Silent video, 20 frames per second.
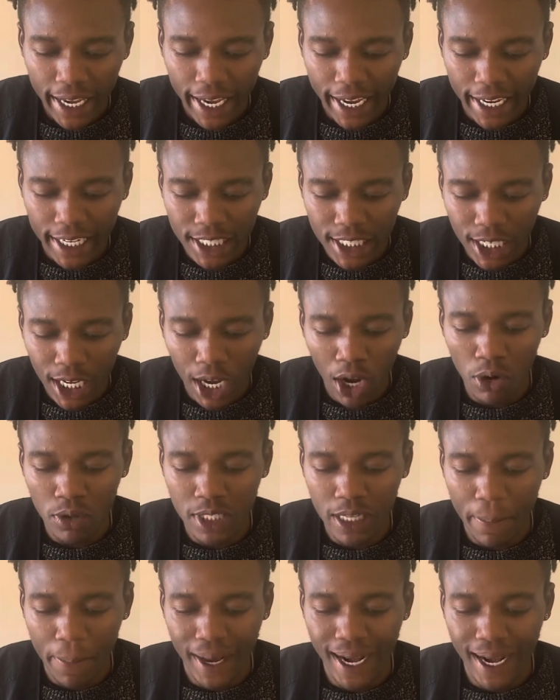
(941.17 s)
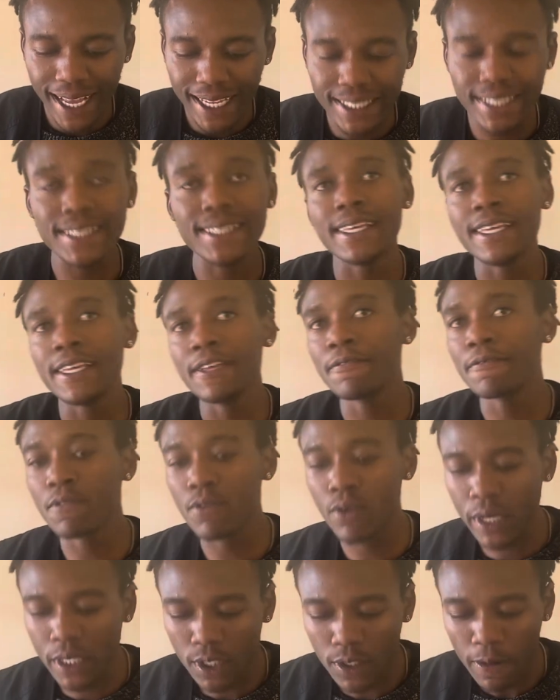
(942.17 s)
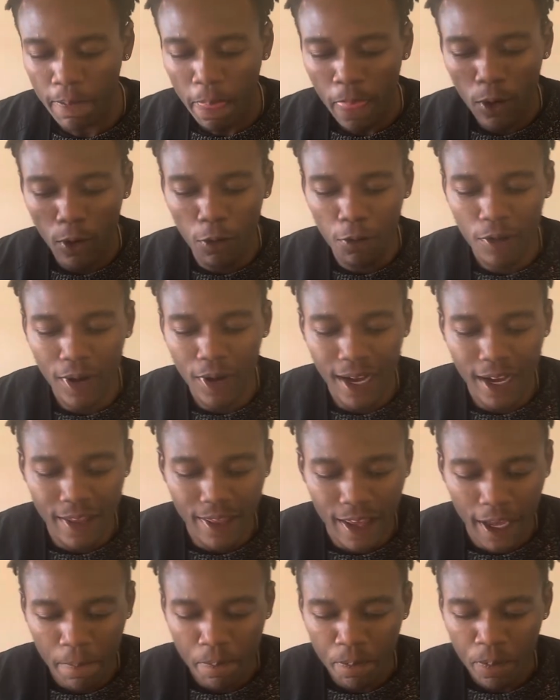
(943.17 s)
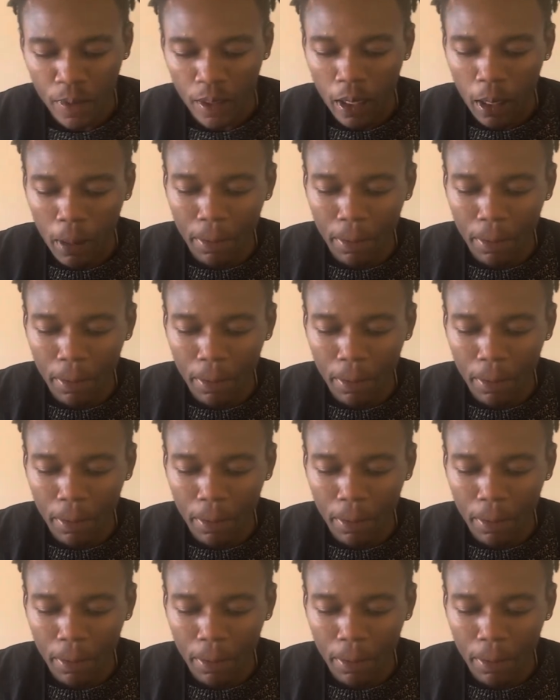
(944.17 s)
and counterbalance the influence of other